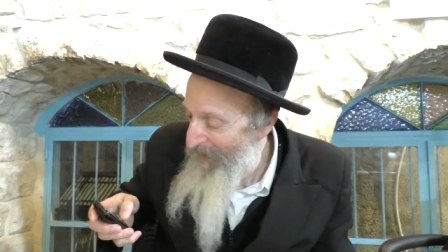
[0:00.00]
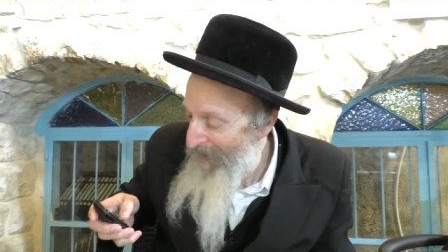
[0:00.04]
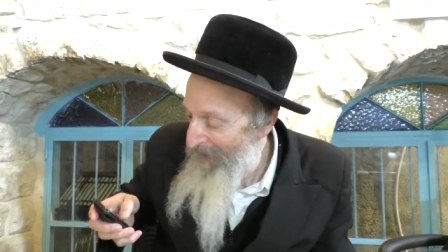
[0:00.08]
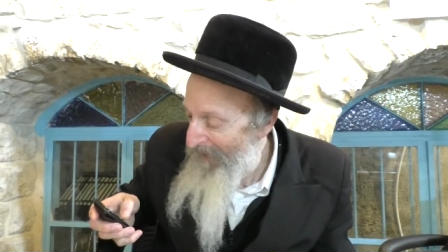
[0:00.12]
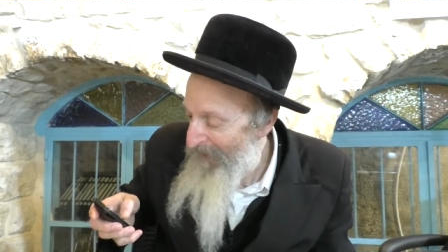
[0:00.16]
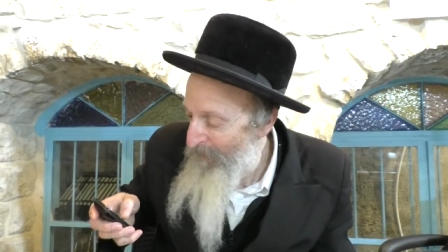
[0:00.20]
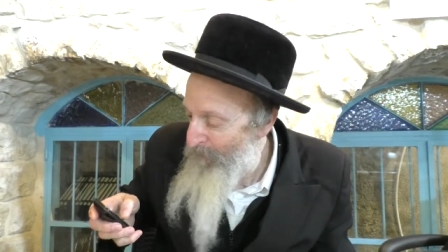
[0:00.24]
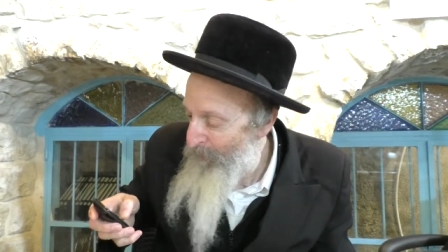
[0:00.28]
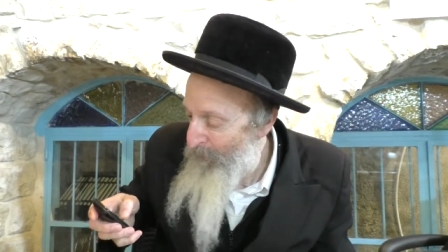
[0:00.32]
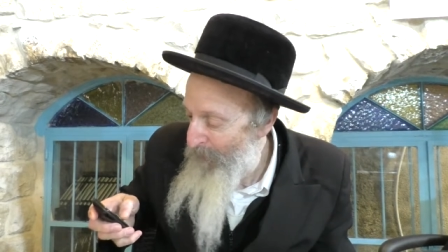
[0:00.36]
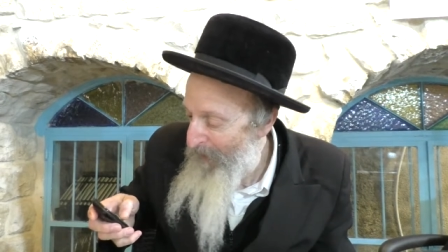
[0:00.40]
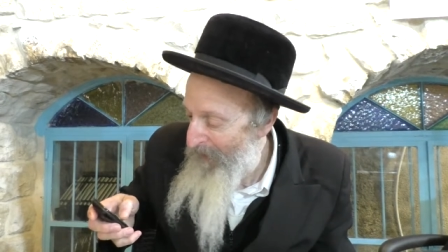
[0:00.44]

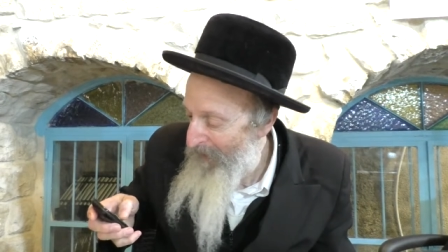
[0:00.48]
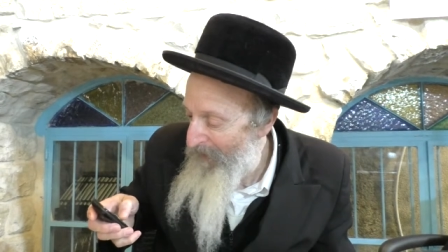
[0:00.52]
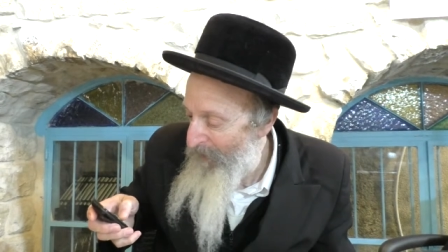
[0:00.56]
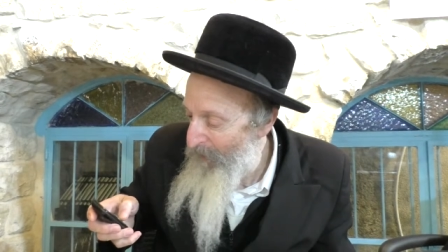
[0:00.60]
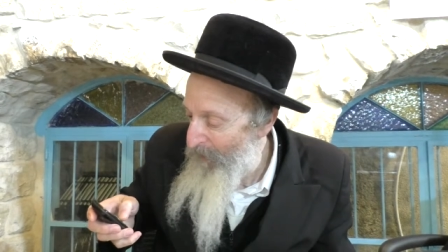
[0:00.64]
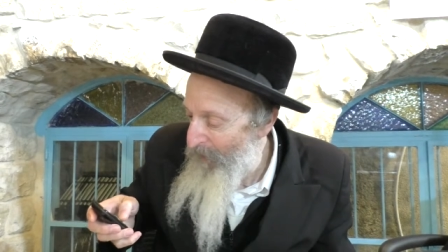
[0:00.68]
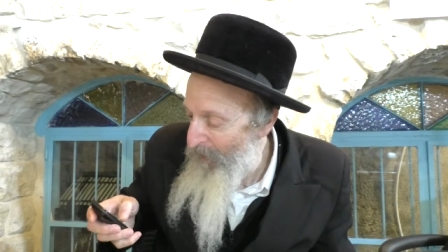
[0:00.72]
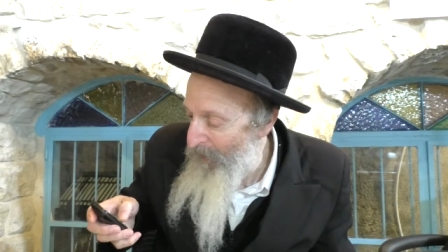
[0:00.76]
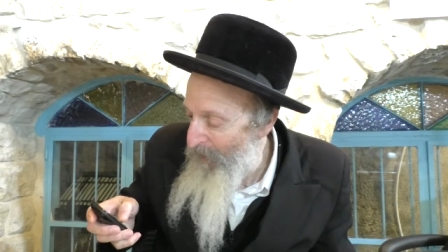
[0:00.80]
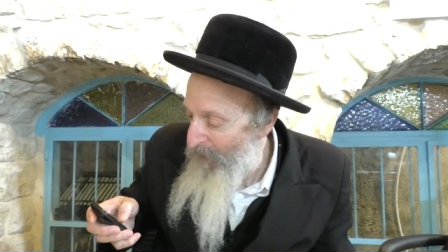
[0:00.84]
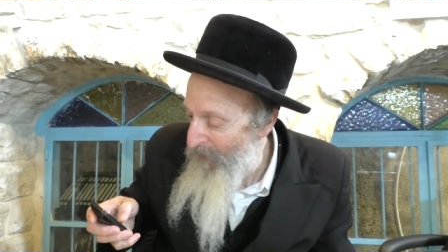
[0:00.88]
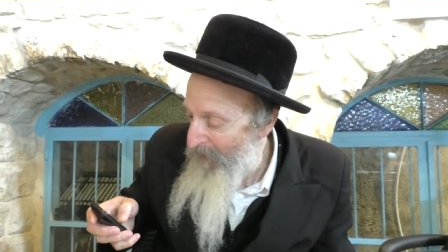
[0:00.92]
any brain at
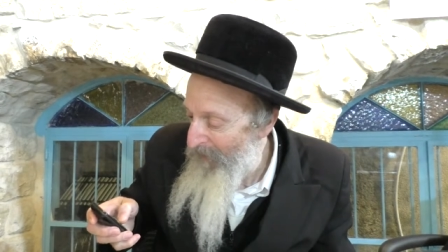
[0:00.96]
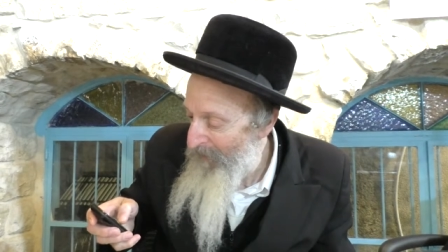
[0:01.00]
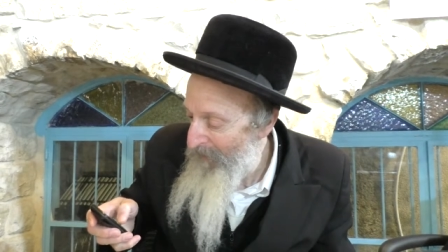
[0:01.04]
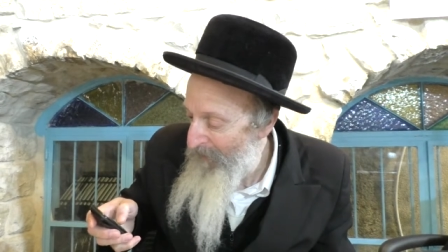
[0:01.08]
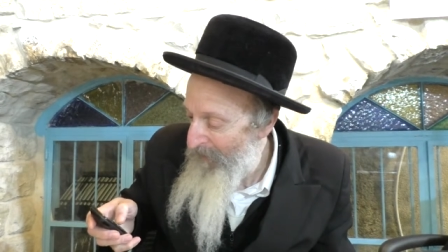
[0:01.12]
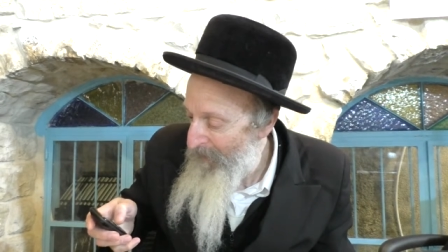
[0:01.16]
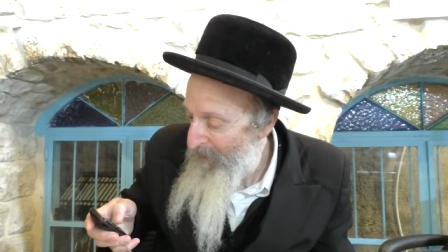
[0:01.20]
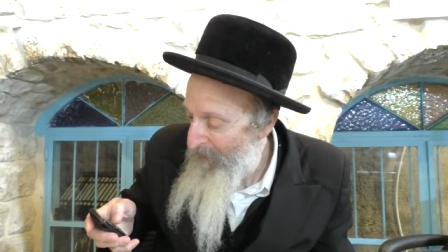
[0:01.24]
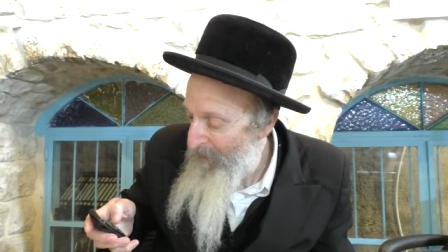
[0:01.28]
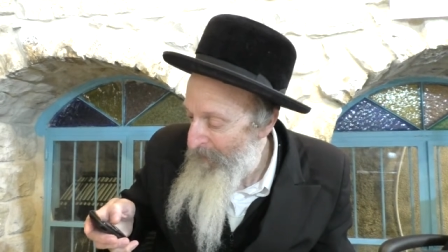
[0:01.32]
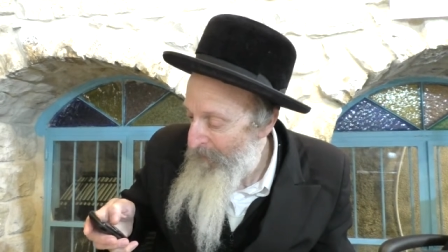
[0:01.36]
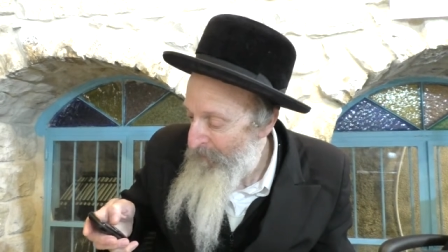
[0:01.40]
all,
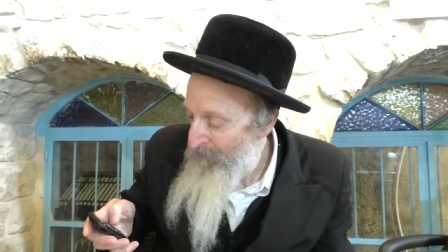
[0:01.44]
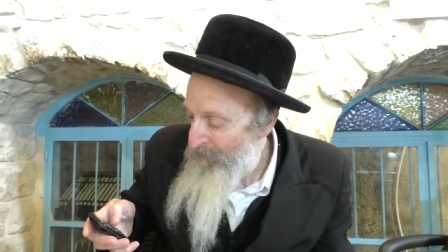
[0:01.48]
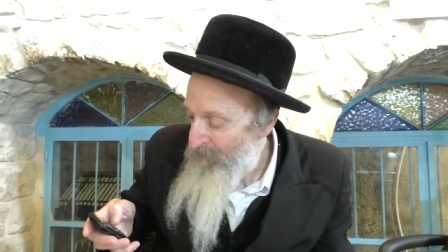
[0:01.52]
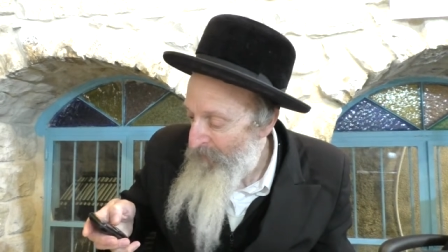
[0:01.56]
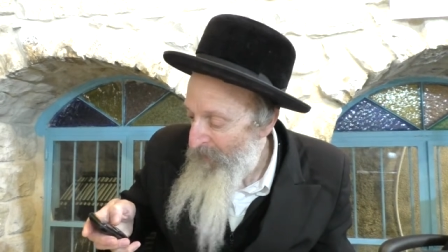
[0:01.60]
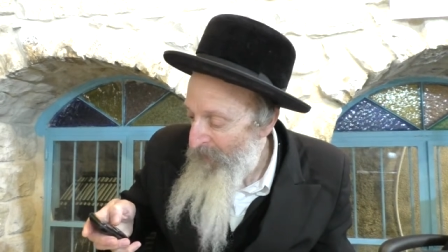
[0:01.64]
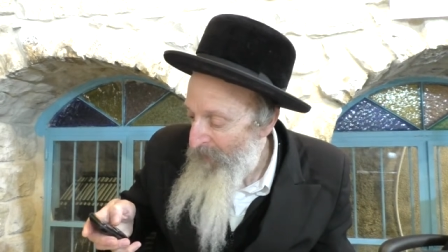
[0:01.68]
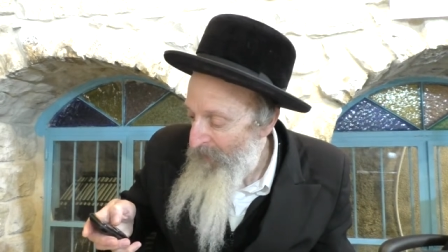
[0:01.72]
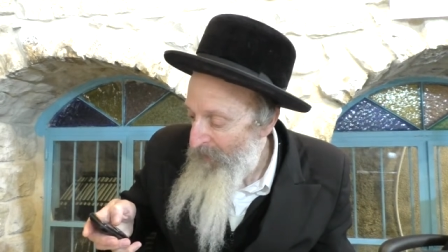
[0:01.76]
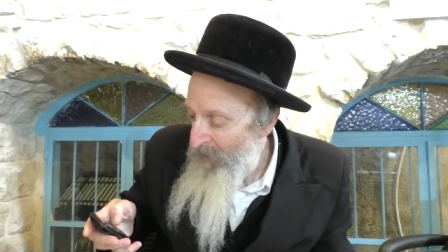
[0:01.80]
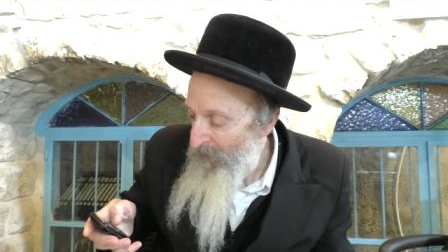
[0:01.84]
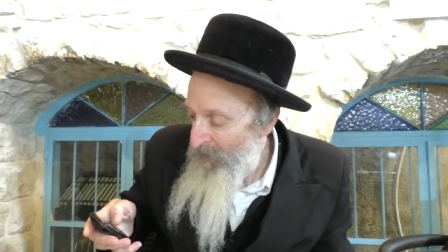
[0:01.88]

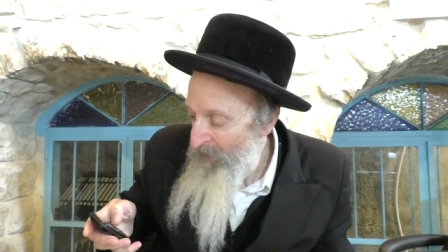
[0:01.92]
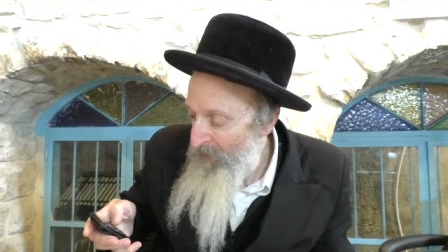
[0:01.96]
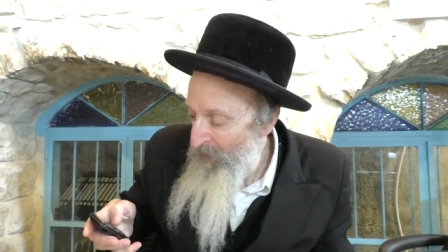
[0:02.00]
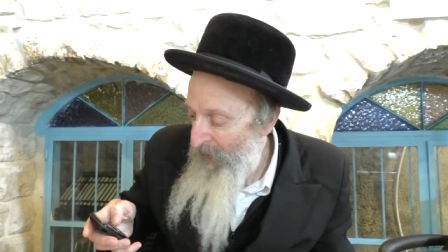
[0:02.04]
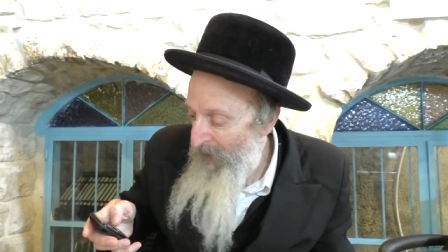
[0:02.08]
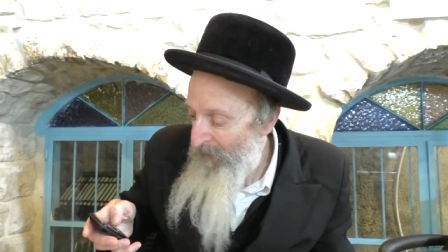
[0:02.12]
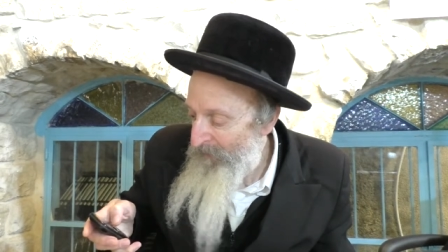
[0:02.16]
you